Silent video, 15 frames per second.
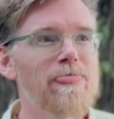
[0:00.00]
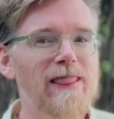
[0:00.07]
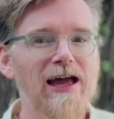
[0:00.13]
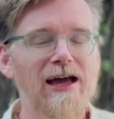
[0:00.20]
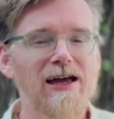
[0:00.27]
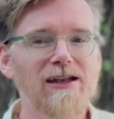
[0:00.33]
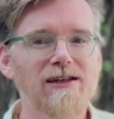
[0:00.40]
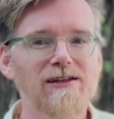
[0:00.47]

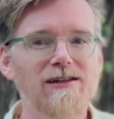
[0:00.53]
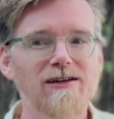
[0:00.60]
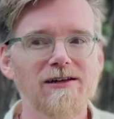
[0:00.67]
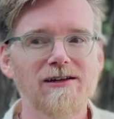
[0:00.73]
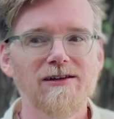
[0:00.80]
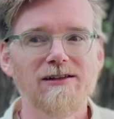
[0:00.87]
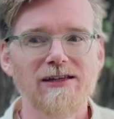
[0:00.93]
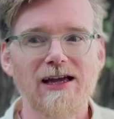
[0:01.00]
And
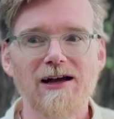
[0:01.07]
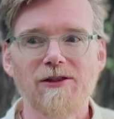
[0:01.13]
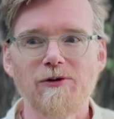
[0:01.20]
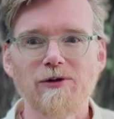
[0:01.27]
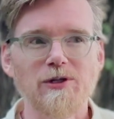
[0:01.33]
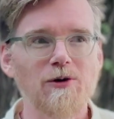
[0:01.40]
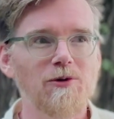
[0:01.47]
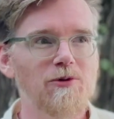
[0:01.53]
there
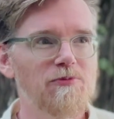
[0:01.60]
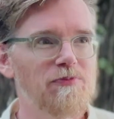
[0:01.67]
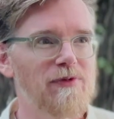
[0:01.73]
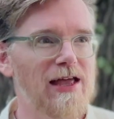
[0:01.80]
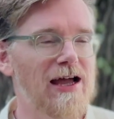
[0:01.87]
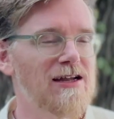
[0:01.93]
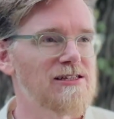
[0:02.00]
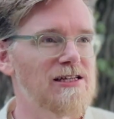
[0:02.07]
was a whole
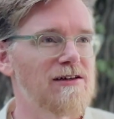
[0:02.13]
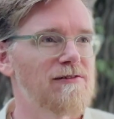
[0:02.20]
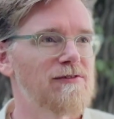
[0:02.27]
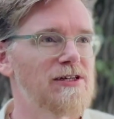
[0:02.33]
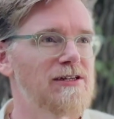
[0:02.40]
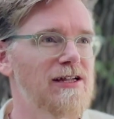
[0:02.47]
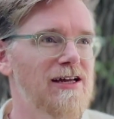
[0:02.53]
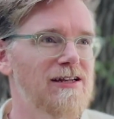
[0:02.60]
heck ton of
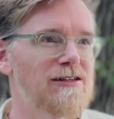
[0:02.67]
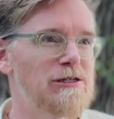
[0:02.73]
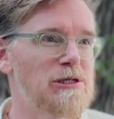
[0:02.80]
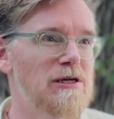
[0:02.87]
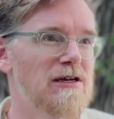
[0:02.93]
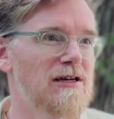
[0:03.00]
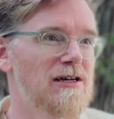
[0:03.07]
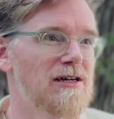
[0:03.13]
it. And
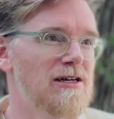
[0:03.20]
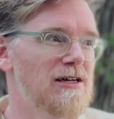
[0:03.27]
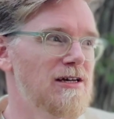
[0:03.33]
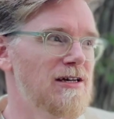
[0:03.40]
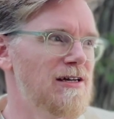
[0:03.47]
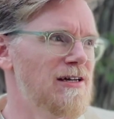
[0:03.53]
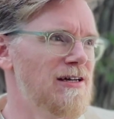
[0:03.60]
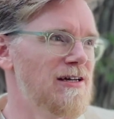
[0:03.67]

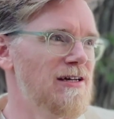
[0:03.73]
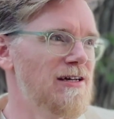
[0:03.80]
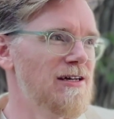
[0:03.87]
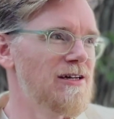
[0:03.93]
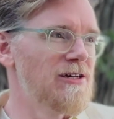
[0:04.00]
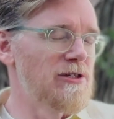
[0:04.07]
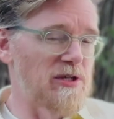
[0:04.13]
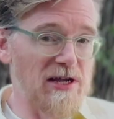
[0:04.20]

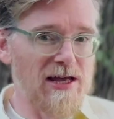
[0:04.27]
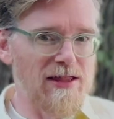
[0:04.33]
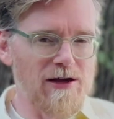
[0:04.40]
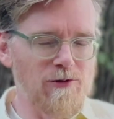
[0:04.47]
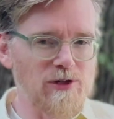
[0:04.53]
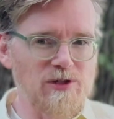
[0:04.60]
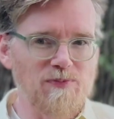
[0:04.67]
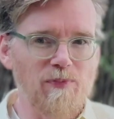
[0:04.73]
so
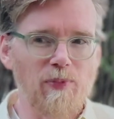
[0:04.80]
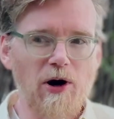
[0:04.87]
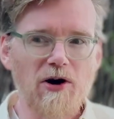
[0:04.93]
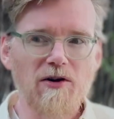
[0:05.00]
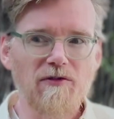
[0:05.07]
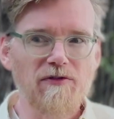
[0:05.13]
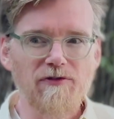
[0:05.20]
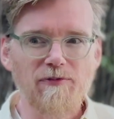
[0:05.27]
that was
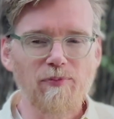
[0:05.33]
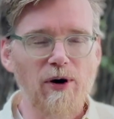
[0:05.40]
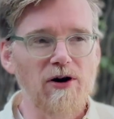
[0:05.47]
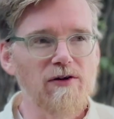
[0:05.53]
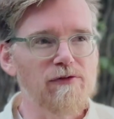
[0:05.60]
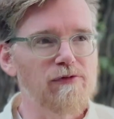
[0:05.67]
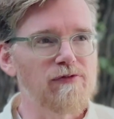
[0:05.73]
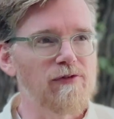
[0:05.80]
part
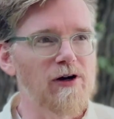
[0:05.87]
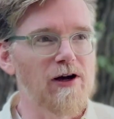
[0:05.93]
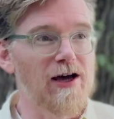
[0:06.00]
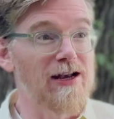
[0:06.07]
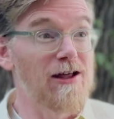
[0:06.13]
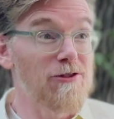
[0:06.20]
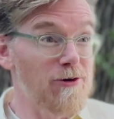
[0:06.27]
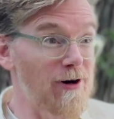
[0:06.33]
of
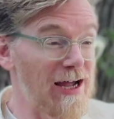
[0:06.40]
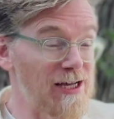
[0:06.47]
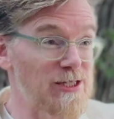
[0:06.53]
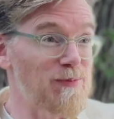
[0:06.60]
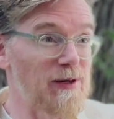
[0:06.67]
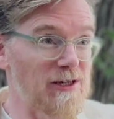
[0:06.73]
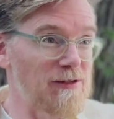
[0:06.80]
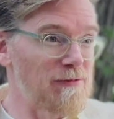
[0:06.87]
another
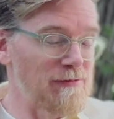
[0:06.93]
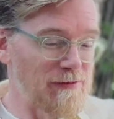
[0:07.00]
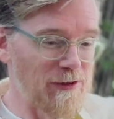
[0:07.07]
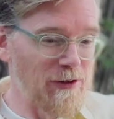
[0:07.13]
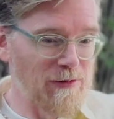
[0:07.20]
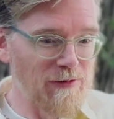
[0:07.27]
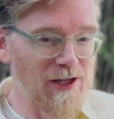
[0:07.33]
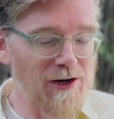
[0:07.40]
aspect of
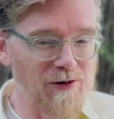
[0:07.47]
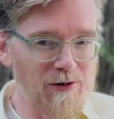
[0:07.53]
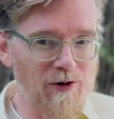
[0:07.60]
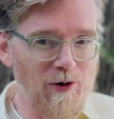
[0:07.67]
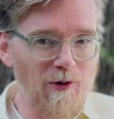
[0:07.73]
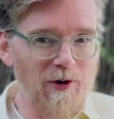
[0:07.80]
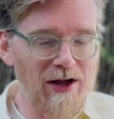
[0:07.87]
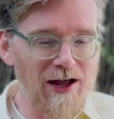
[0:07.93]

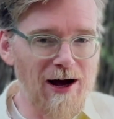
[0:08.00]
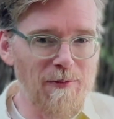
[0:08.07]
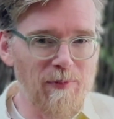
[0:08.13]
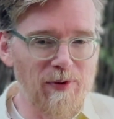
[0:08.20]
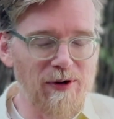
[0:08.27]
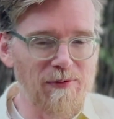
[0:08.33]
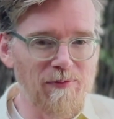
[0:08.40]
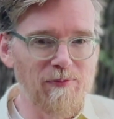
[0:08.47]
growing up
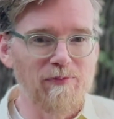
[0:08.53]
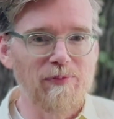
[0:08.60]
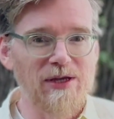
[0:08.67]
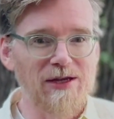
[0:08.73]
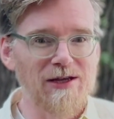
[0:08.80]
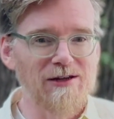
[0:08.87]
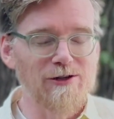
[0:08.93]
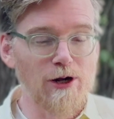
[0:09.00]
and
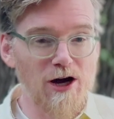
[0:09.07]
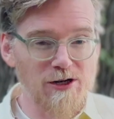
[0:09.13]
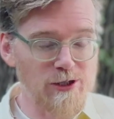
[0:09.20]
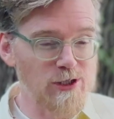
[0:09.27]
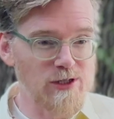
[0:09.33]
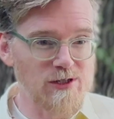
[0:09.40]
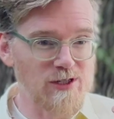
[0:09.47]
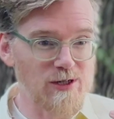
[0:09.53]
being not
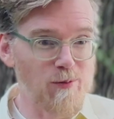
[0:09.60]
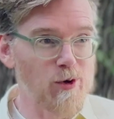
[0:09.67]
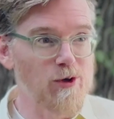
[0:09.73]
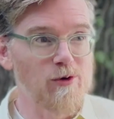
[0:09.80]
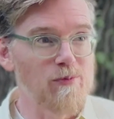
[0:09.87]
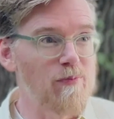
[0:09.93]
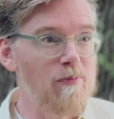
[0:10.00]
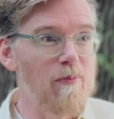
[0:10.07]
just someone
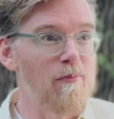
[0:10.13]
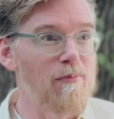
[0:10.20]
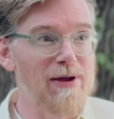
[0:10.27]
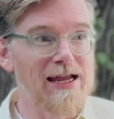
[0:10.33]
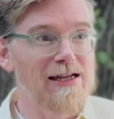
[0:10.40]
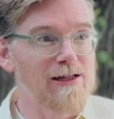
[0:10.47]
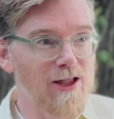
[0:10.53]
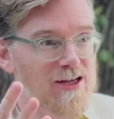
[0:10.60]
who
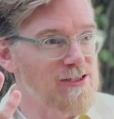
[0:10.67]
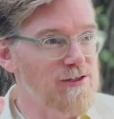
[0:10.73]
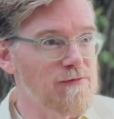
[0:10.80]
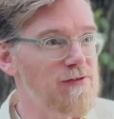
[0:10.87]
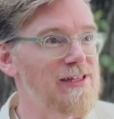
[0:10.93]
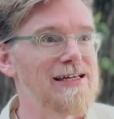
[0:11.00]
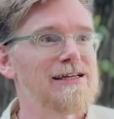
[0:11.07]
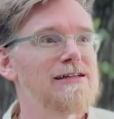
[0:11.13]
made lots of
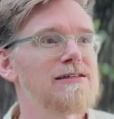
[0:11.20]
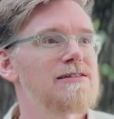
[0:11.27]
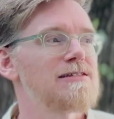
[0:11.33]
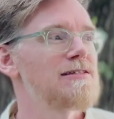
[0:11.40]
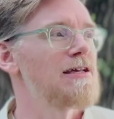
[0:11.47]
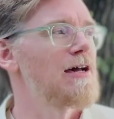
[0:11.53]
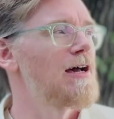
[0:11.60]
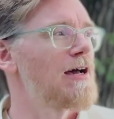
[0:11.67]

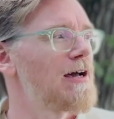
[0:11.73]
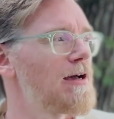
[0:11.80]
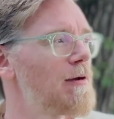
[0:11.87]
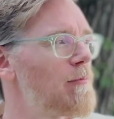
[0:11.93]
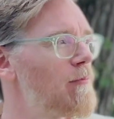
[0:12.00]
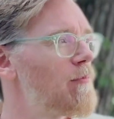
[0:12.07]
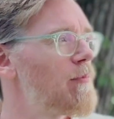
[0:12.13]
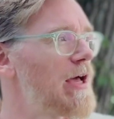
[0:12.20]
things
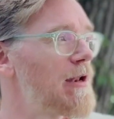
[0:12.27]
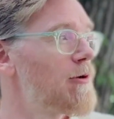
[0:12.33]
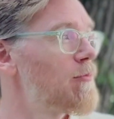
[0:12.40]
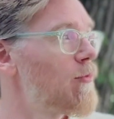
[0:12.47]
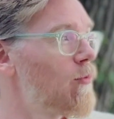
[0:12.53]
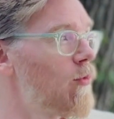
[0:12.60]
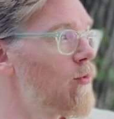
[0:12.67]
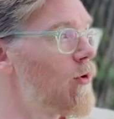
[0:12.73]

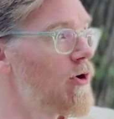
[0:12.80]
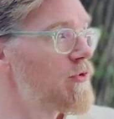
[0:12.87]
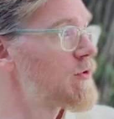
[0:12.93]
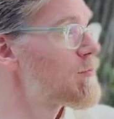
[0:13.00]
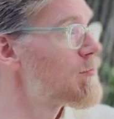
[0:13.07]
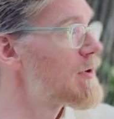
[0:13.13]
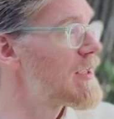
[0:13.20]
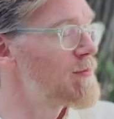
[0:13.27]
and
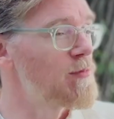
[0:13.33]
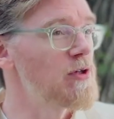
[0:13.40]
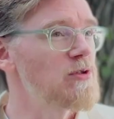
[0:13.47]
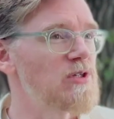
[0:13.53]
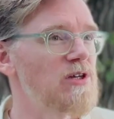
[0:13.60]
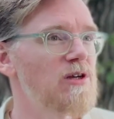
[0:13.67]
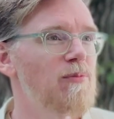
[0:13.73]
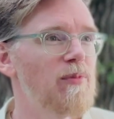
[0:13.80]
also made
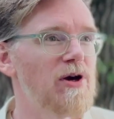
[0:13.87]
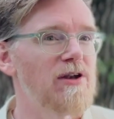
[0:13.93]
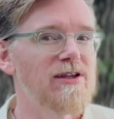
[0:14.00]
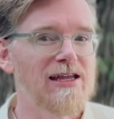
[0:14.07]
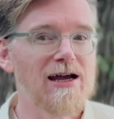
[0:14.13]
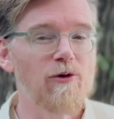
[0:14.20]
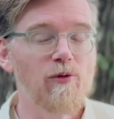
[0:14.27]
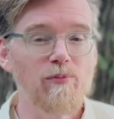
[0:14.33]
music, but
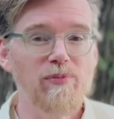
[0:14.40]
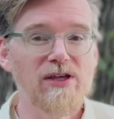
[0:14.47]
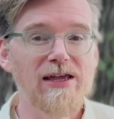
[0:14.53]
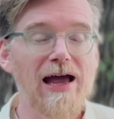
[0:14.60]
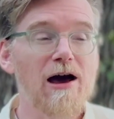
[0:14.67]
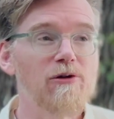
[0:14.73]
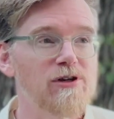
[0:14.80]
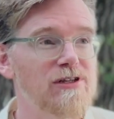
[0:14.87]

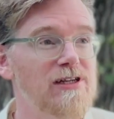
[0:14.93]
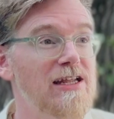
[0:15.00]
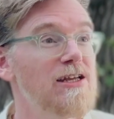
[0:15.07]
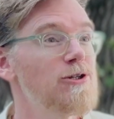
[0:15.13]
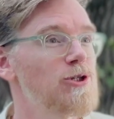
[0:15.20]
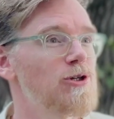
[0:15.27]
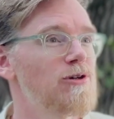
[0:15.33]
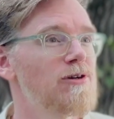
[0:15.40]
being out in
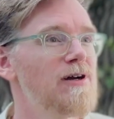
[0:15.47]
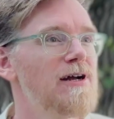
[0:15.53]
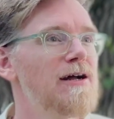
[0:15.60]
nature.